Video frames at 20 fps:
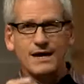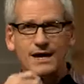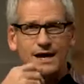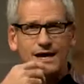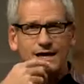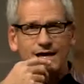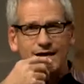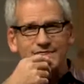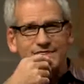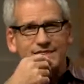
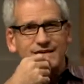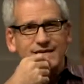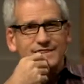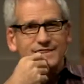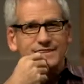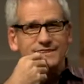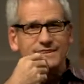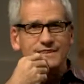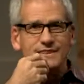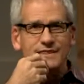I, I
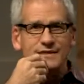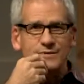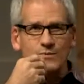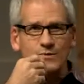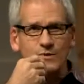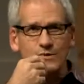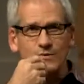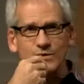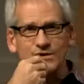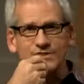think
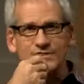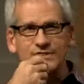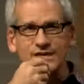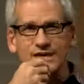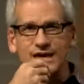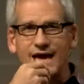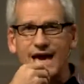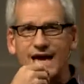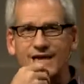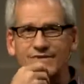with
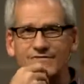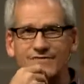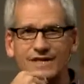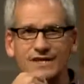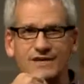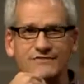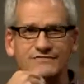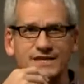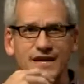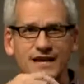the
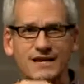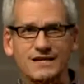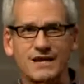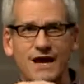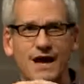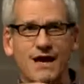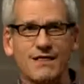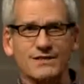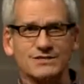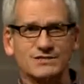advent of
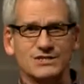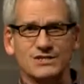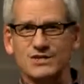technology,